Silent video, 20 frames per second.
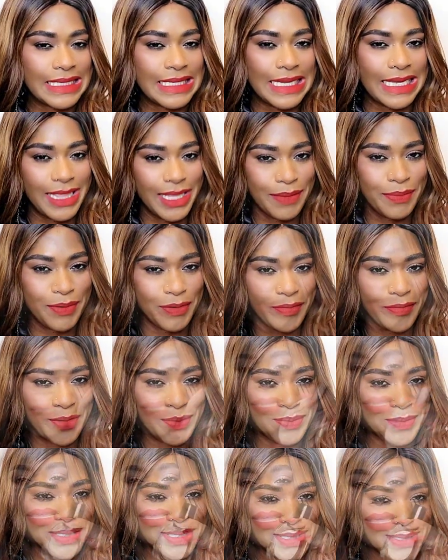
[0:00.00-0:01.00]
in their
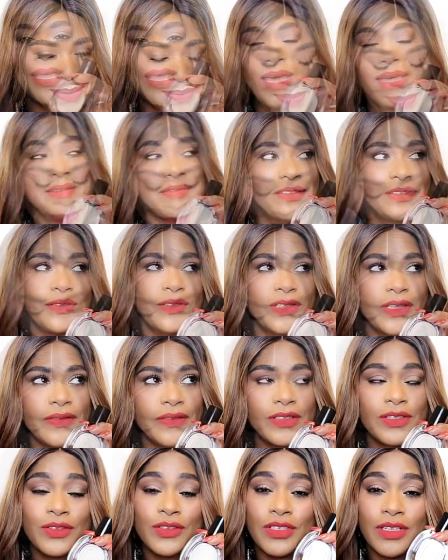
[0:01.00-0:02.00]
perfumes, and for those
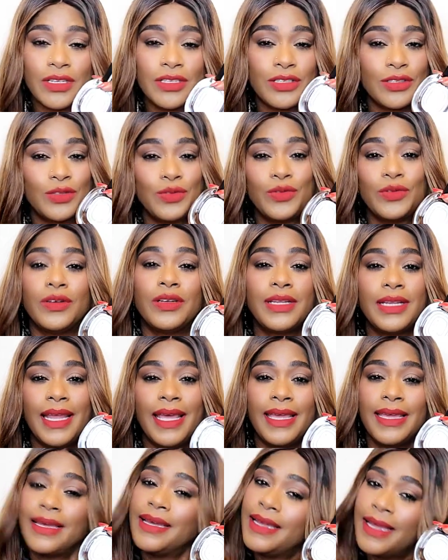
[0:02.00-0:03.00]
of us who just do not
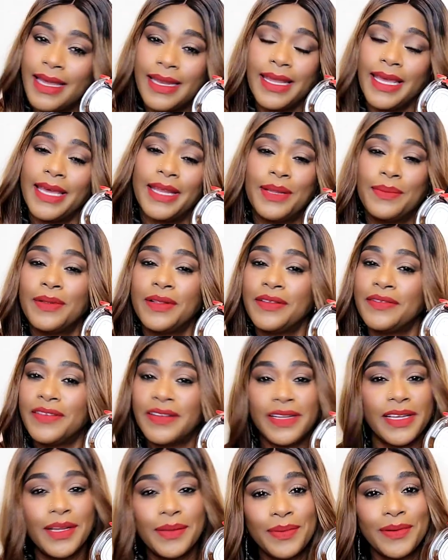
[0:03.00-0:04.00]
like an edible
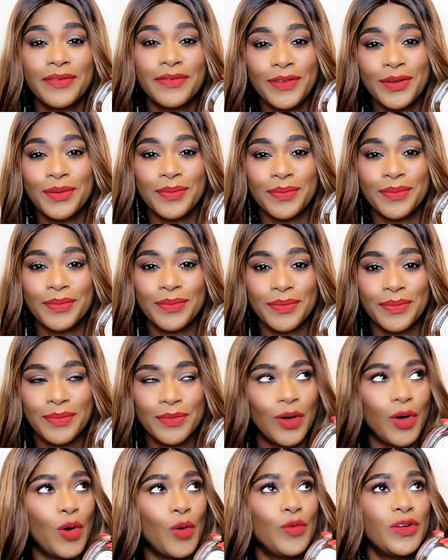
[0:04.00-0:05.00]
vanilla perfume,
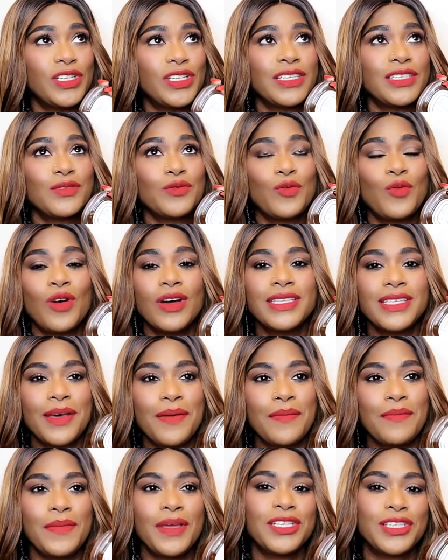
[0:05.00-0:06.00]
or we just want
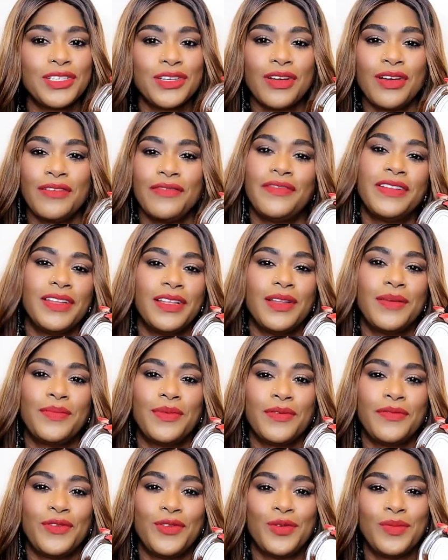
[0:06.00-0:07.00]
a mixture of
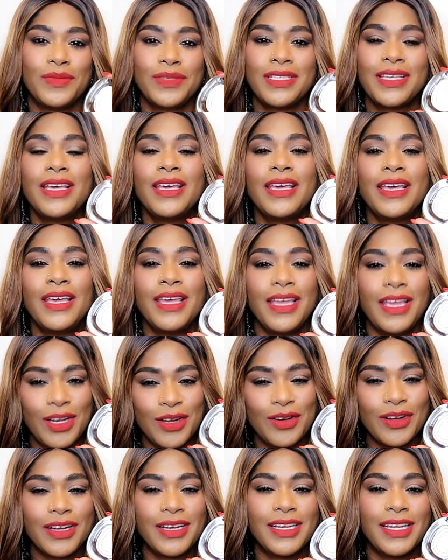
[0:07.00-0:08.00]
vanilla perfumes
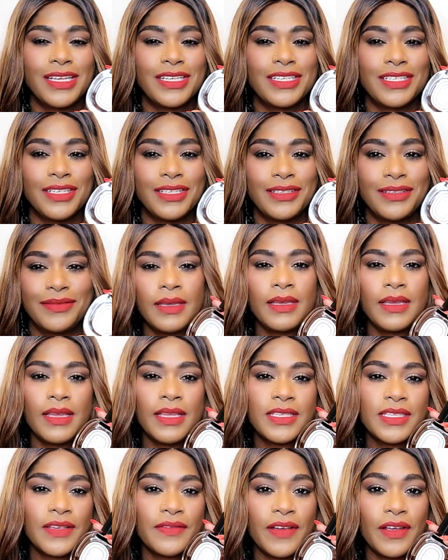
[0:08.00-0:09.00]
in our collection.
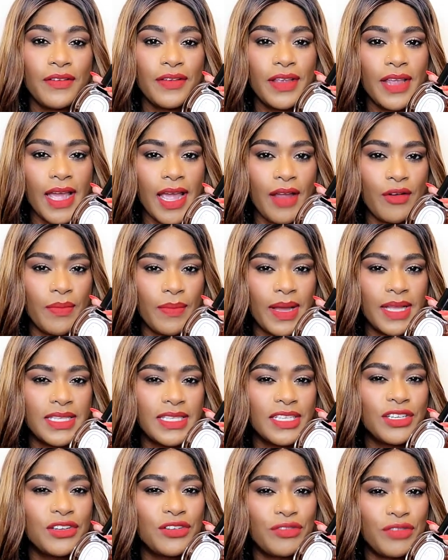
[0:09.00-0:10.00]
It's a very
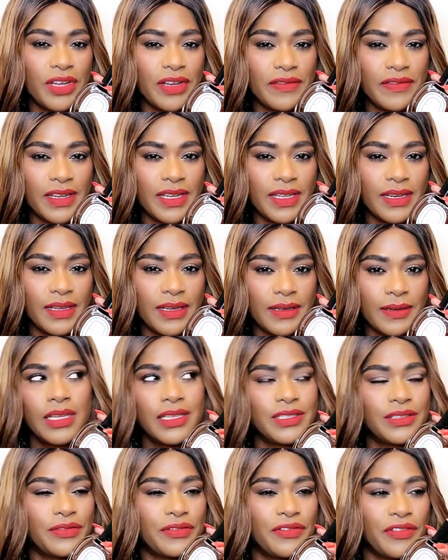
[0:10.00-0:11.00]
aromatic green vanilla.
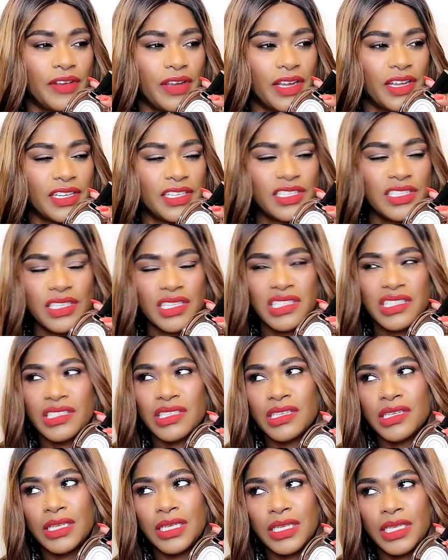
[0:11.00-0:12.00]
It's fresh,
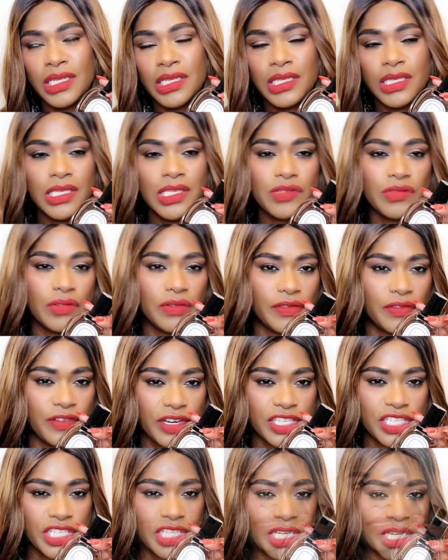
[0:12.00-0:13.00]
it's clean, it's
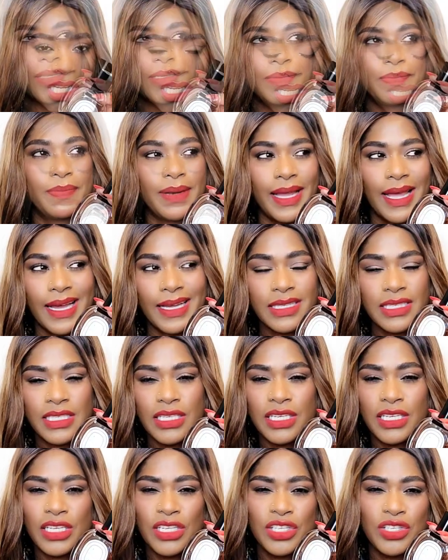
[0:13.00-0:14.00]
refreshing. There's black
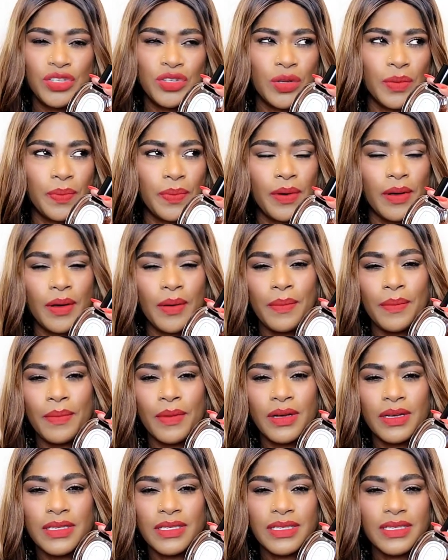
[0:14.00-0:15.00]
tea, juniper,
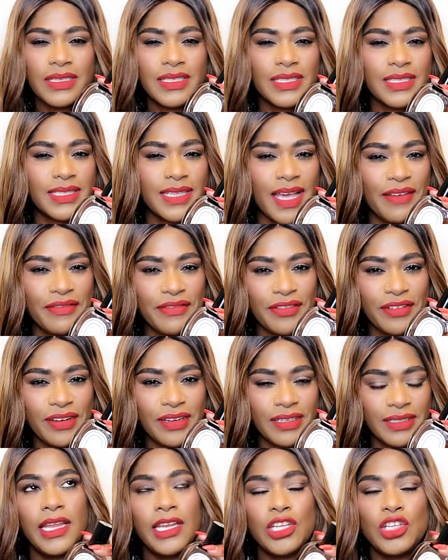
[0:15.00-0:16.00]
musk,
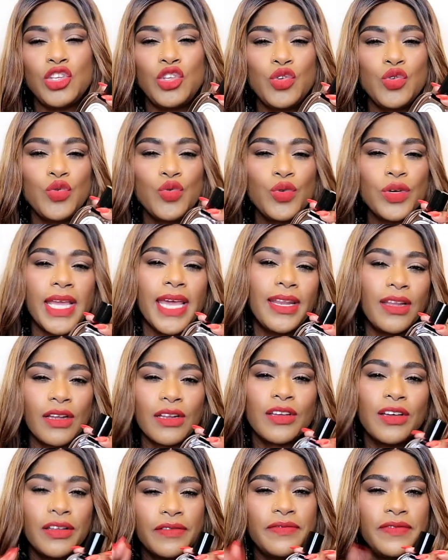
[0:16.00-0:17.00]
saffron. And you
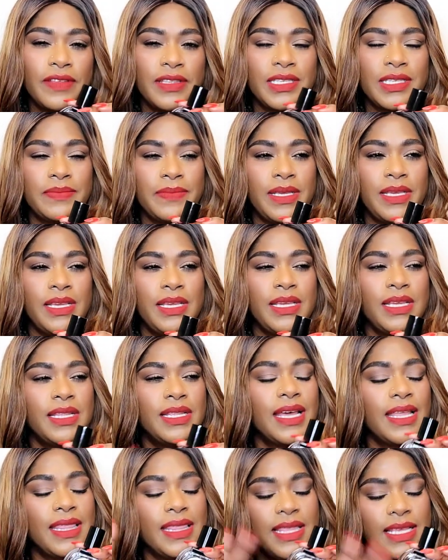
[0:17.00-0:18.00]
cannot convince me
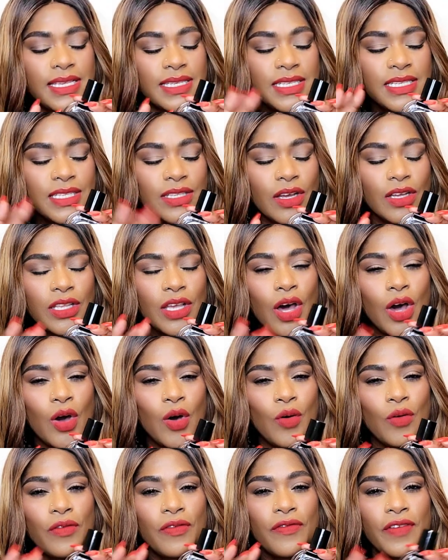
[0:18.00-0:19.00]
that this is not
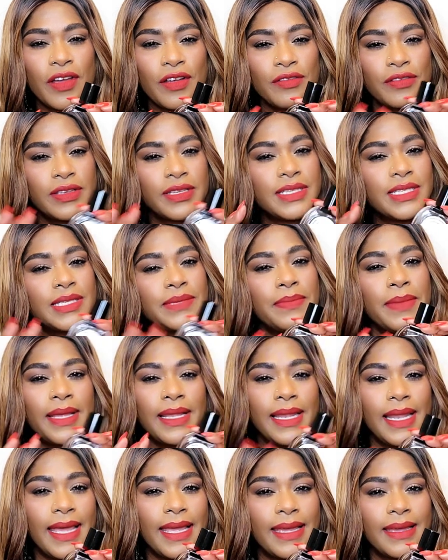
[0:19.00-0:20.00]
how fairies
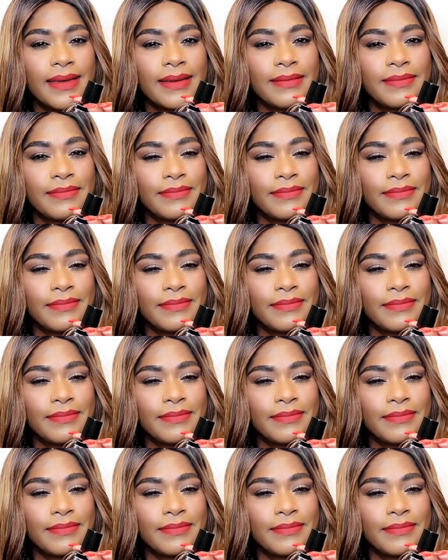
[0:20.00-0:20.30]
smell like.